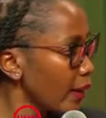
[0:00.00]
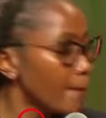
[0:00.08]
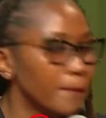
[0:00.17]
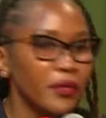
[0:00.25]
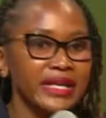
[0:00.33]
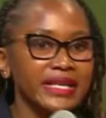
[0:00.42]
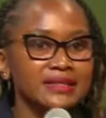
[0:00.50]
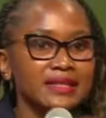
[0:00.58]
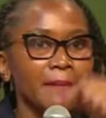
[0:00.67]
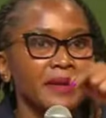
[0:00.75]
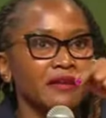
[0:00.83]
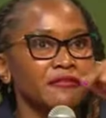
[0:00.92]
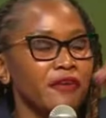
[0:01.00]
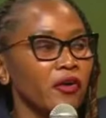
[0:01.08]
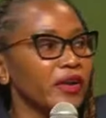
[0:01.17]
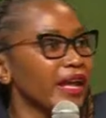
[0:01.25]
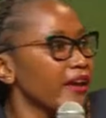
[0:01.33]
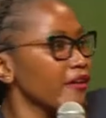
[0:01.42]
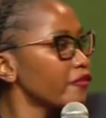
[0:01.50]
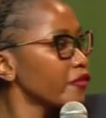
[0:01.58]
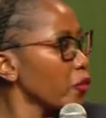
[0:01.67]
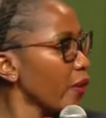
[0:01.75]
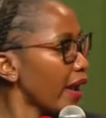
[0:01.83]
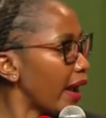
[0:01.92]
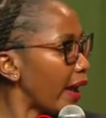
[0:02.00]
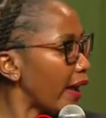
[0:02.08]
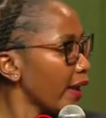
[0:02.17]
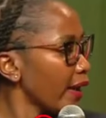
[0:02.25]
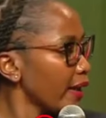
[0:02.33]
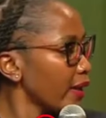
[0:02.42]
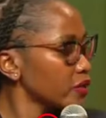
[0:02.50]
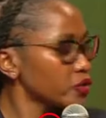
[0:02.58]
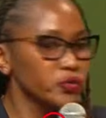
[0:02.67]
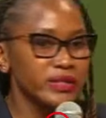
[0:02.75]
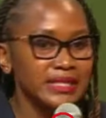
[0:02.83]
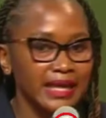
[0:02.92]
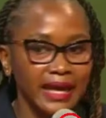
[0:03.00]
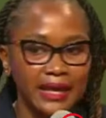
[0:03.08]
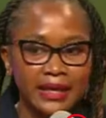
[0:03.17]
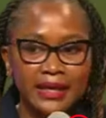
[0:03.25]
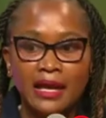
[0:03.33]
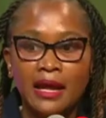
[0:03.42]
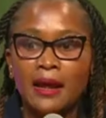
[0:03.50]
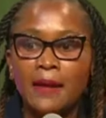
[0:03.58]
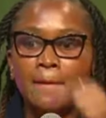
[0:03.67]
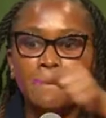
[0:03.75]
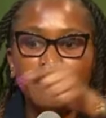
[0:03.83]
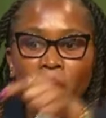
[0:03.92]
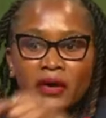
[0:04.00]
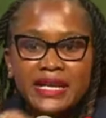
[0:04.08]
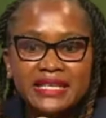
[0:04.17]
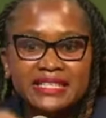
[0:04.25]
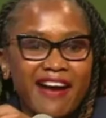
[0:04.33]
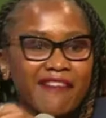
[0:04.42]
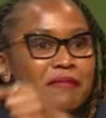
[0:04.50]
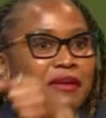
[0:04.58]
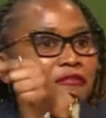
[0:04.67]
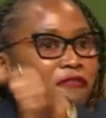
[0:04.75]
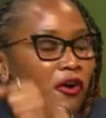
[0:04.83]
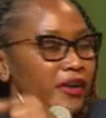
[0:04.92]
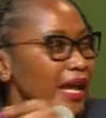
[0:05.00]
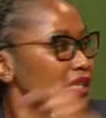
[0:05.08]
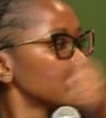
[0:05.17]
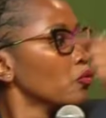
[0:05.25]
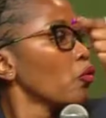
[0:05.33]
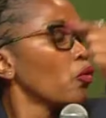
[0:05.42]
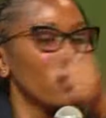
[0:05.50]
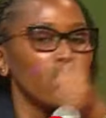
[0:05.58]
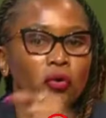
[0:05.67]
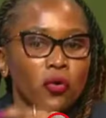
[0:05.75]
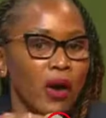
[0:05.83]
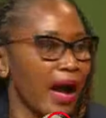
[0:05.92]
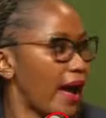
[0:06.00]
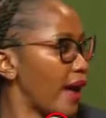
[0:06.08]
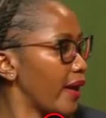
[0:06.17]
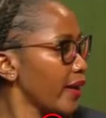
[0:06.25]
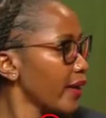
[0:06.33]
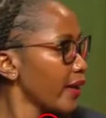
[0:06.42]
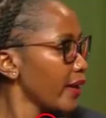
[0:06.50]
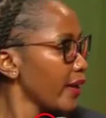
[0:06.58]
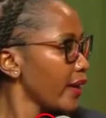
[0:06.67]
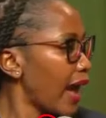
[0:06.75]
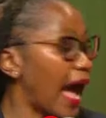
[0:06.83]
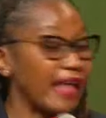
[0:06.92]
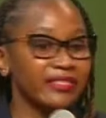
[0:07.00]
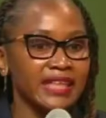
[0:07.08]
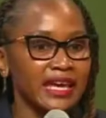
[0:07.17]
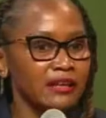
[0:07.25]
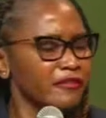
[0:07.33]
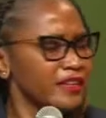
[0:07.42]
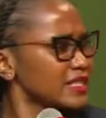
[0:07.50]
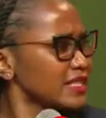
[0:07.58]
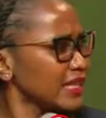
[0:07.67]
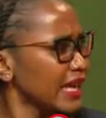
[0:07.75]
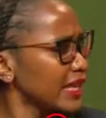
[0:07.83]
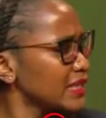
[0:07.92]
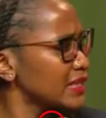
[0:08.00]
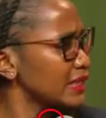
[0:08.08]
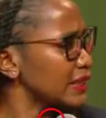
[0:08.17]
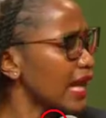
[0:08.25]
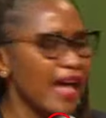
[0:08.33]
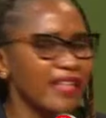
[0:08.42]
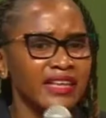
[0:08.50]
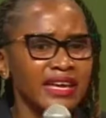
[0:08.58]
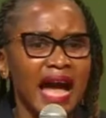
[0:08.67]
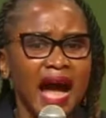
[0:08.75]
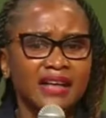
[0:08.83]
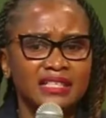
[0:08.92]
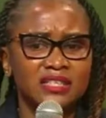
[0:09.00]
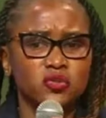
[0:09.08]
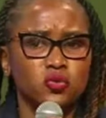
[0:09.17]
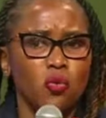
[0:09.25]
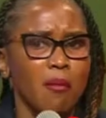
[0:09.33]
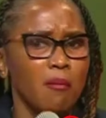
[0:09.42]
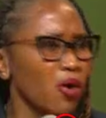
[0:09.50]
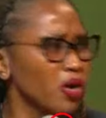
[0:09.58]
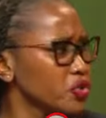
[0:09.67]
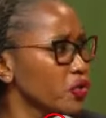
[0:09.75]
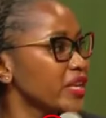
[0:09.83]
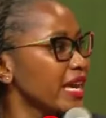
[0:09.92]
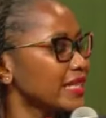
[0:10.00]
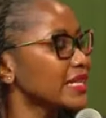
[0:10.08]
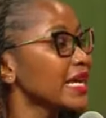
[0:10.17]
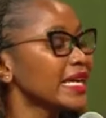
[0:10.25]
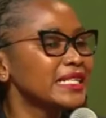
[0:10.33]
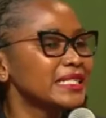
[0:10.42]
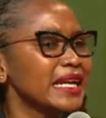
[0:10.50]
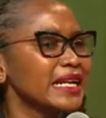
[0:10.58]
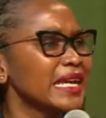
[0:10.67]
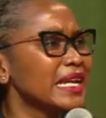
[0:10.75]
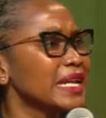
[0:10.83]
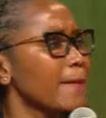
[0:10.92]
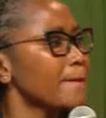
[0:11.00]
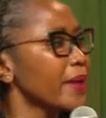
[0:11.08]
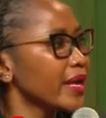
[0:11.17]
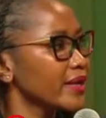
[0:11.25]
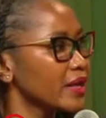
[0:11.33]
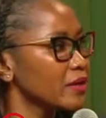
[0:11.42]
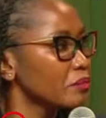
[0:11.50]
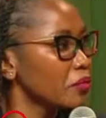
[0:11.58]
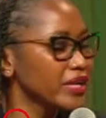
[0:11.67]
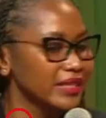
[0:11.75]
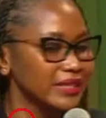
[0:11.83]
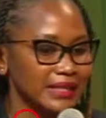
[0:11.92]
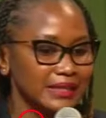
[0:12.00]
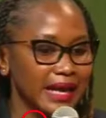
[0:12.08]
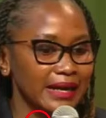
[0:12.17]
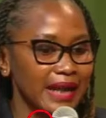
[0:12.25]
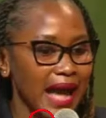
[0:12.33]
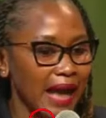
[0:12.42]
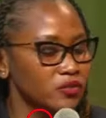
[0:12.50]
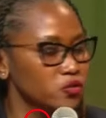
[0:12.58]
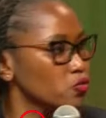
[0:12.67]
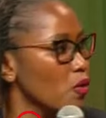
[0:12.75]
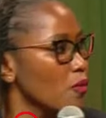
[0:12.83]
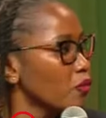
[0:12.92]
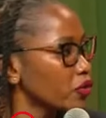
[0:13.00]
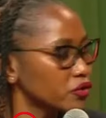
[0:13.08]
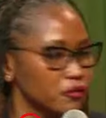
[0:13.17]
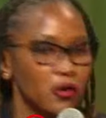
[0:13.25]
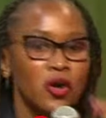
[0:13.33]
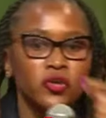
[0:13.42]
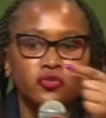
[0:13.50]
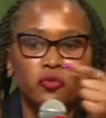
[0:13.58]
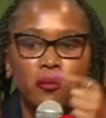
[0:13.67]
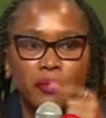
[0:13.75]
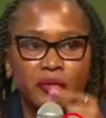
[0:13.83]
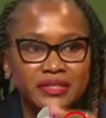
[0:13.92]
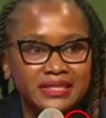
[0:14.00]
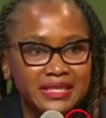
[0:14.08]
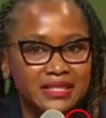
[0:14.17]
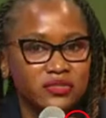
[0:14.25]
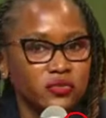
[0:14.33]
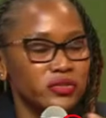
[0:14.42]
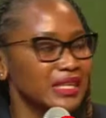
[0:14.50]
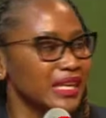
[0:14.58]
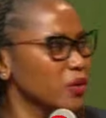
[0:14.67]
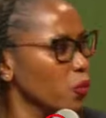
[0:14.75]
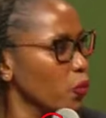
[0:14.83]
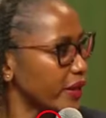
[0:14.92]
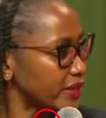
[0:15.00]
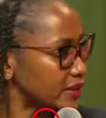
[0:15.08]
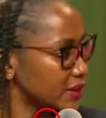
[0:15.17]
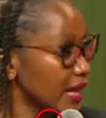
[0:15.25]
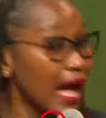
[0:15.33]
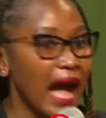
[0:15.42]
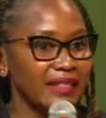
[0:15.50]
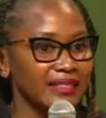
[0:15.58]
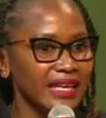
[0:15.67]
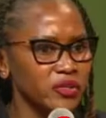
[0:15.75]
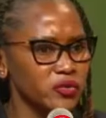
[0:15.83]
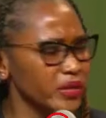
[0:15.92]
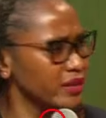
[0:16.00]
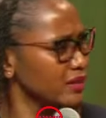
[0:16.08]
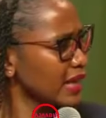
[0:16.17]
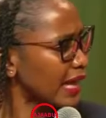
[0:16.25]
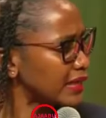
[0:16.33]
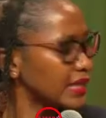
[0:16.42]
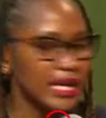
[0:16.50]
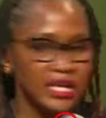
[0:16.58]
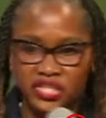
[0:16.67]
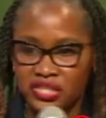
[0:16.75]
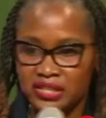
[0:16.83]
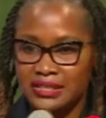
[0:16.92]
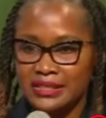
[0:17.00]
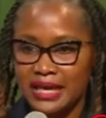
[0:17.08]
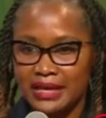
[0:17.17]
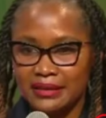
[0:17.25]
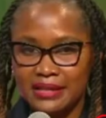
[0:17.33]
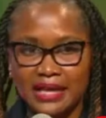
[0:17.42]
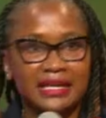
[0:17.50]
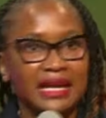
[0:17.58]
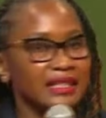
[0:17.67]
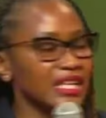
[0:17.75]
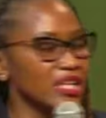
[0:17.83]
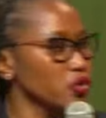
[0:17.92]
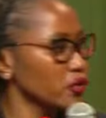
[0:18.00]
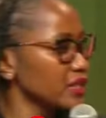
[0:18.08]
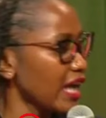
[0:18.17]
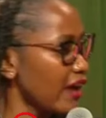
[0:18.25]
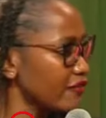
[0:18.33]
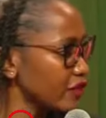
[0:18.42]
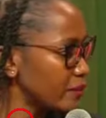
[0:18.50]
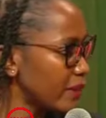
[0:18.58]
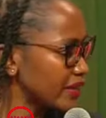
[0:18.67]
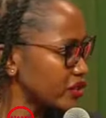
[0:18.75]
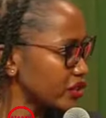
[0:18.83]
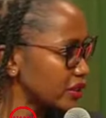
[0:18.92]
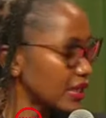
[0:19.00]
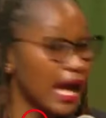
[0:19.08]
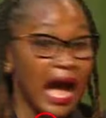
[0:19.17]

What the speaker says: Bodies are being found everywhere. Today, bodies have been found at Mukurwa. Are they investigating? Are they acting suo moto? Yet it is an independent body that can act suo moto to process those inquests. Are they doing that? She's saying that they don't have the budget.